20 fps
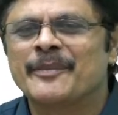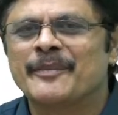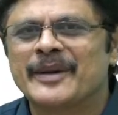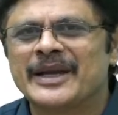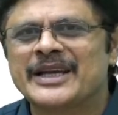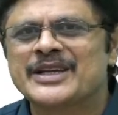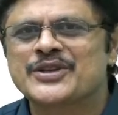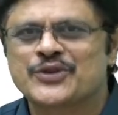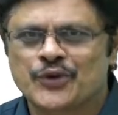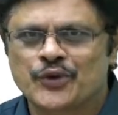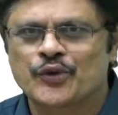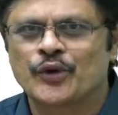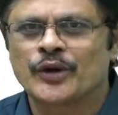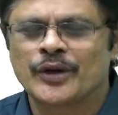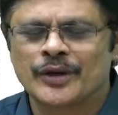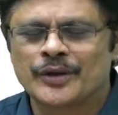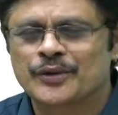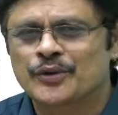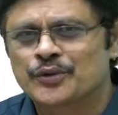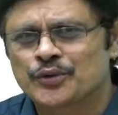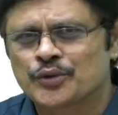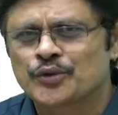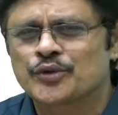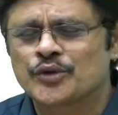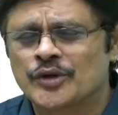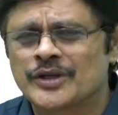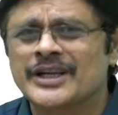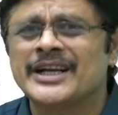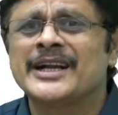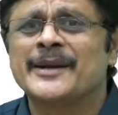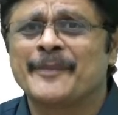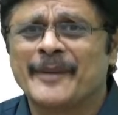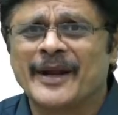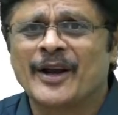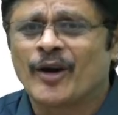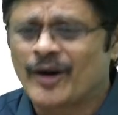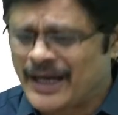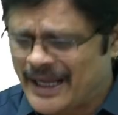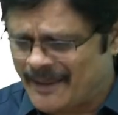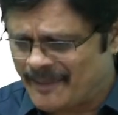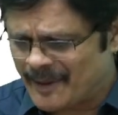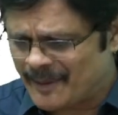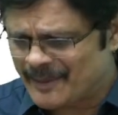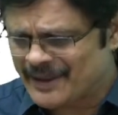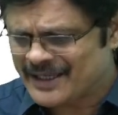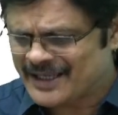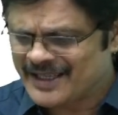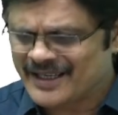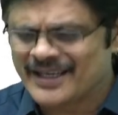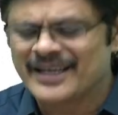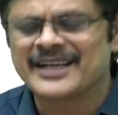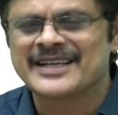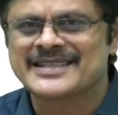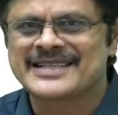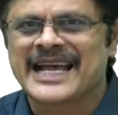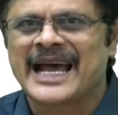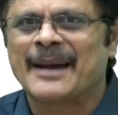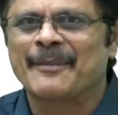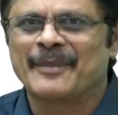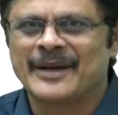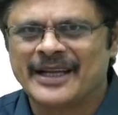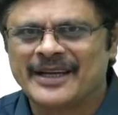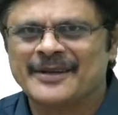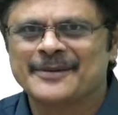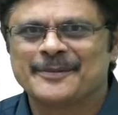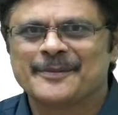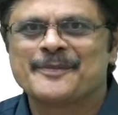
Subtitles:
B is equal to 2000, it may not happen, but here it is happening.